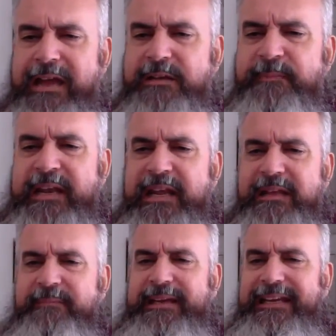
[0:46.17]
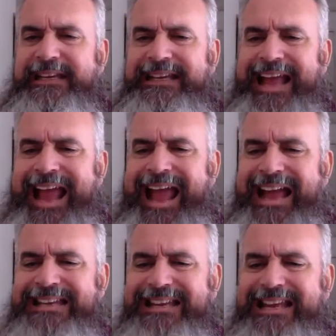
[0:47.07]
And Penelope.
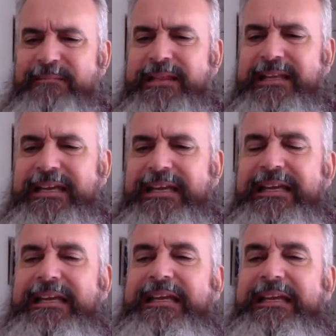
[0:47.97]
And Emily.